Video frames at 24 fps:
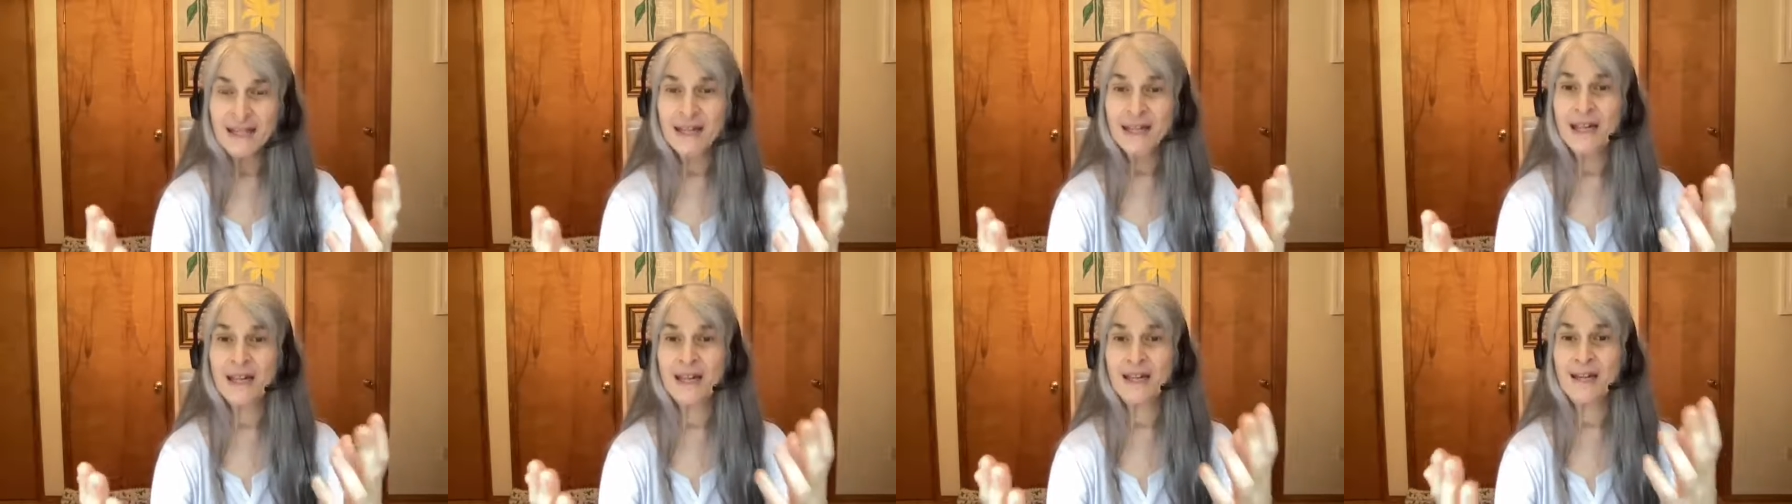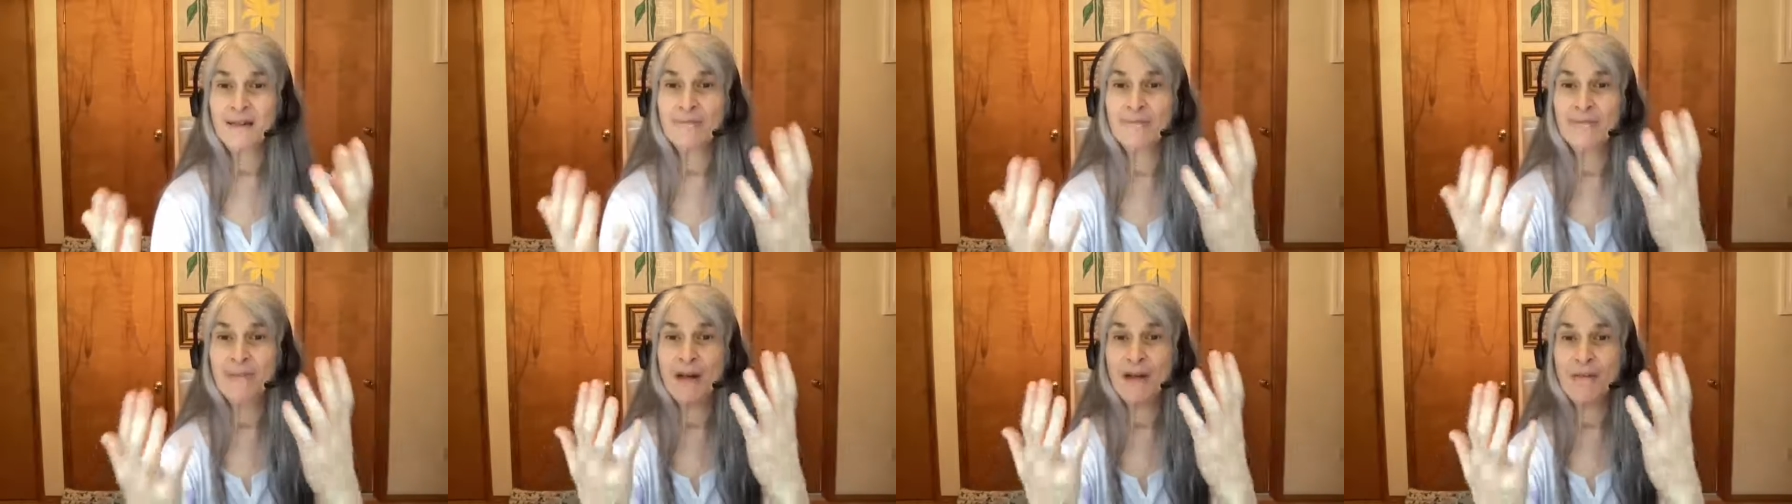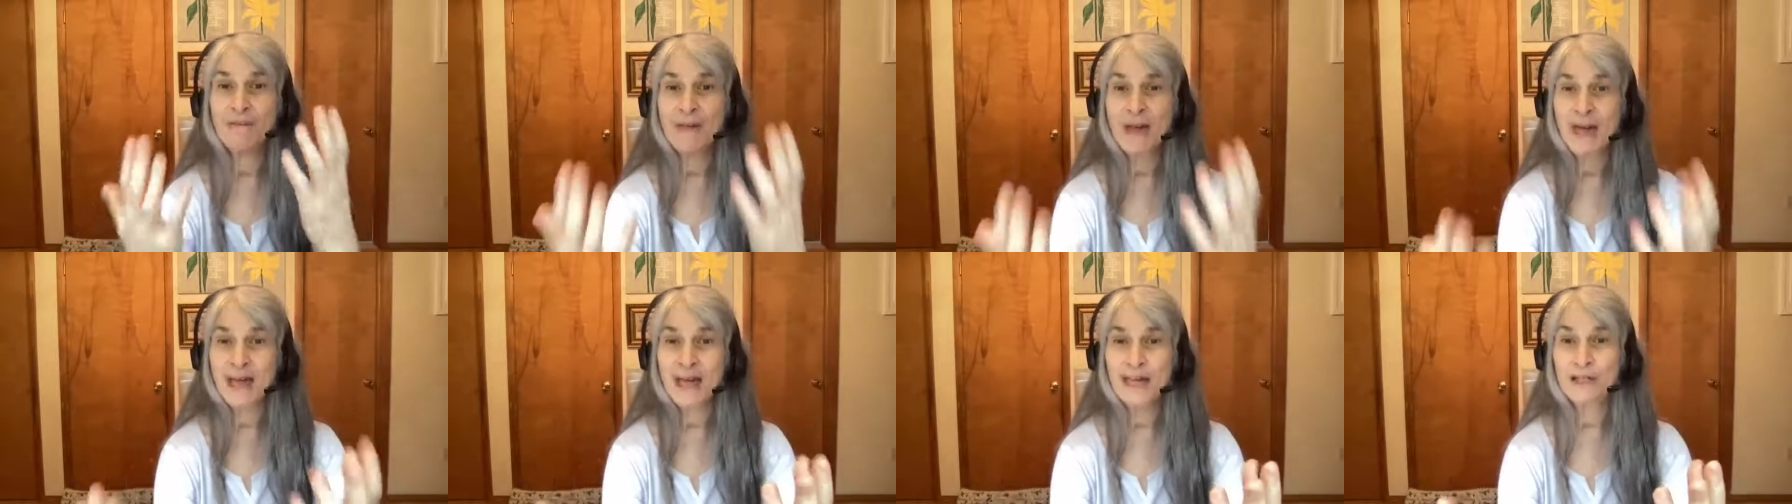to keep my
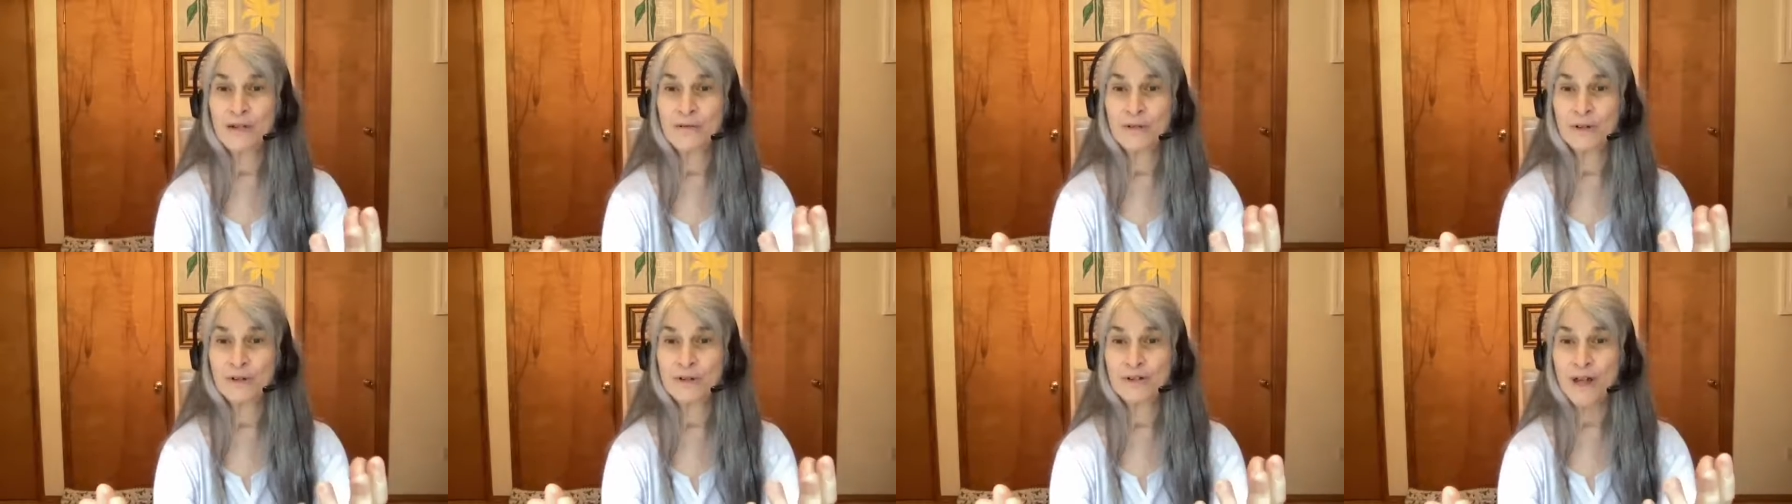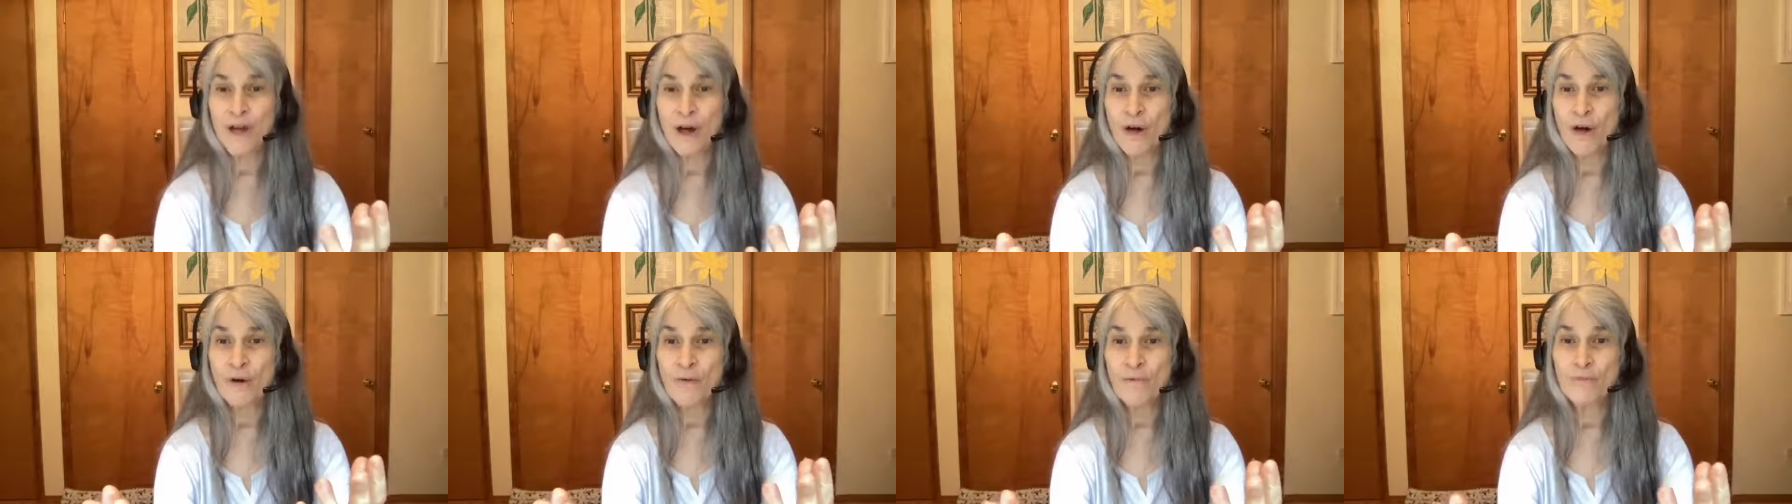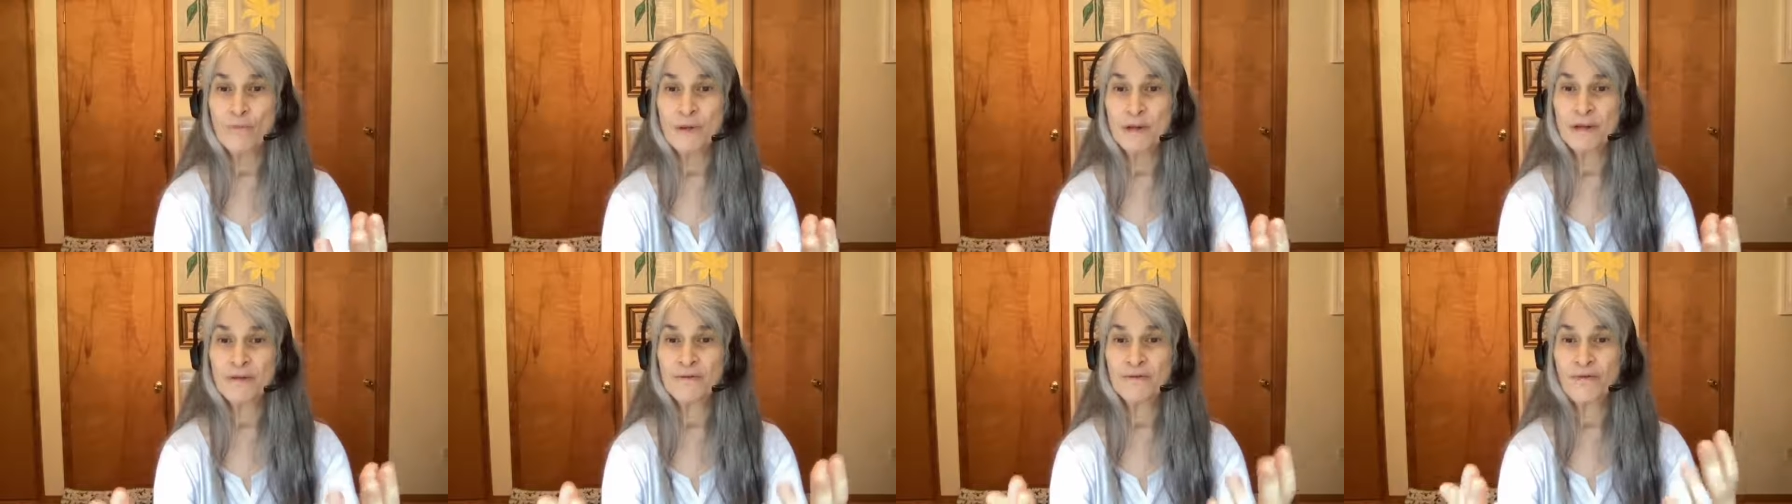manuals
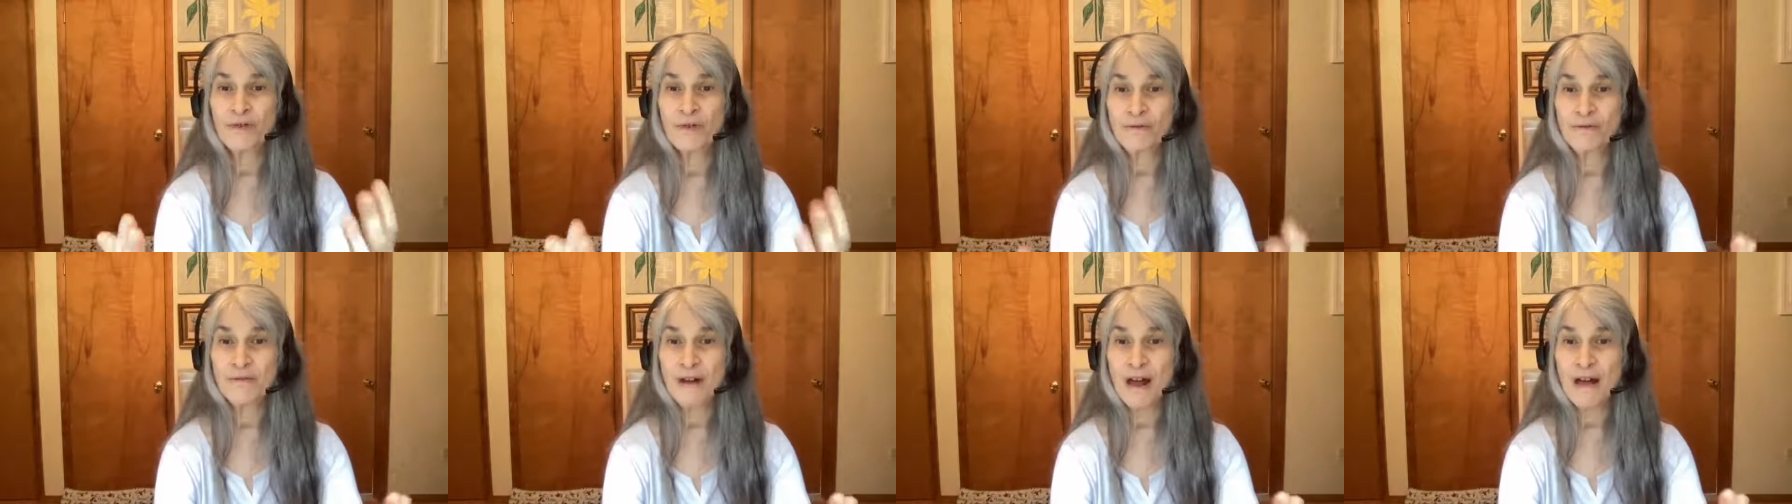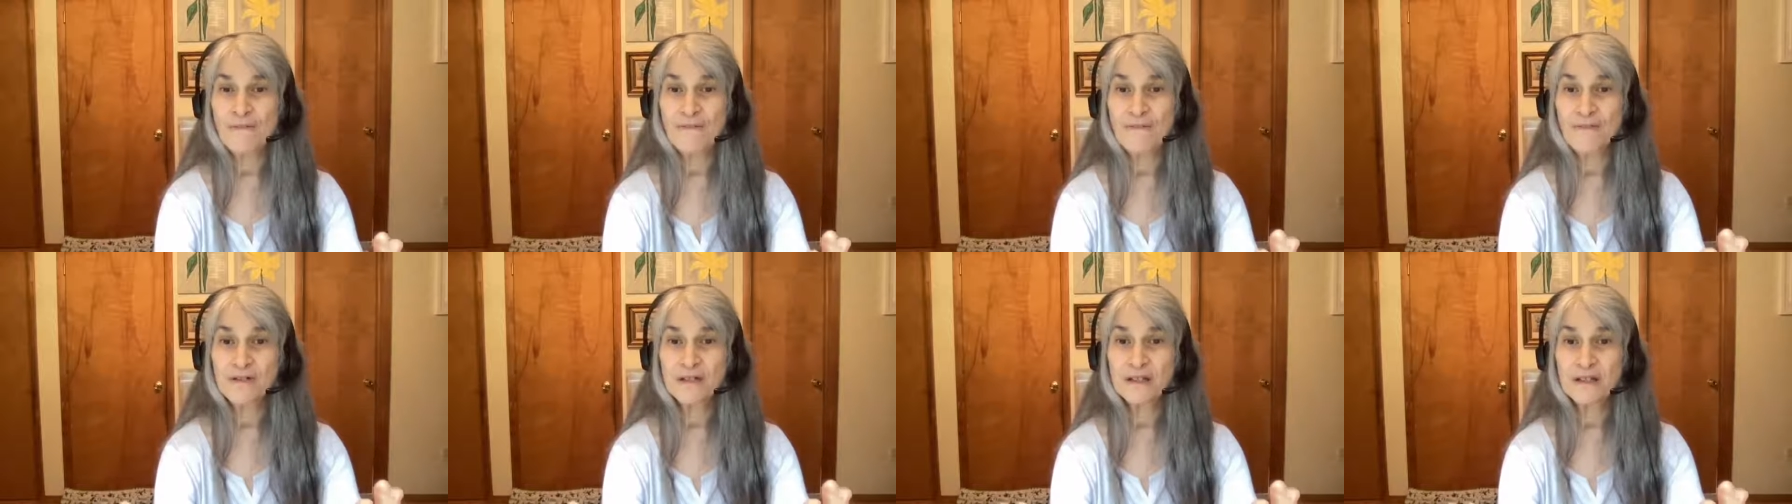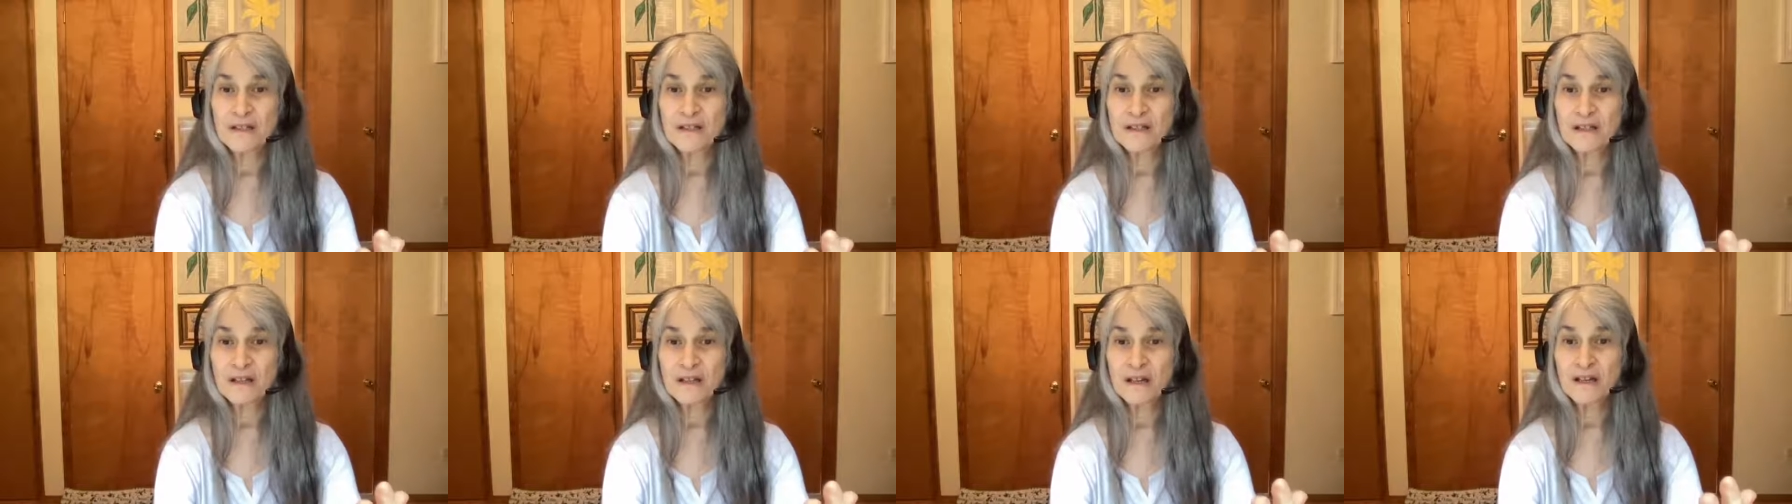open for
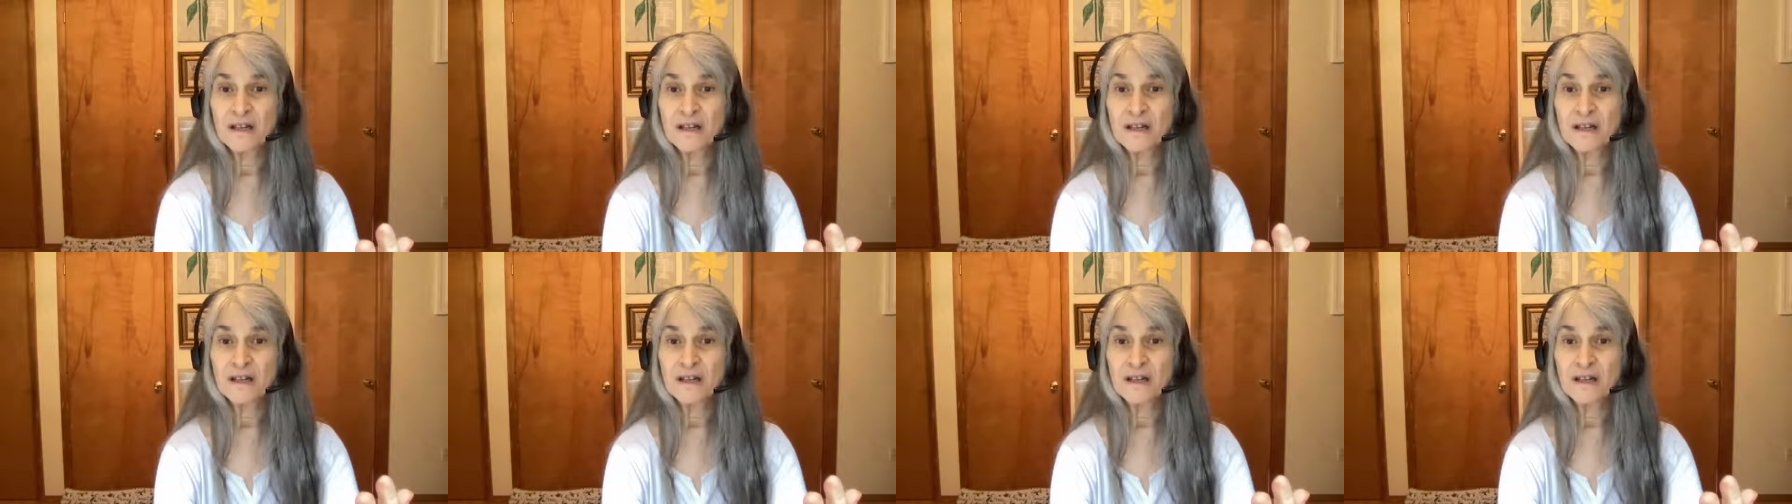reference.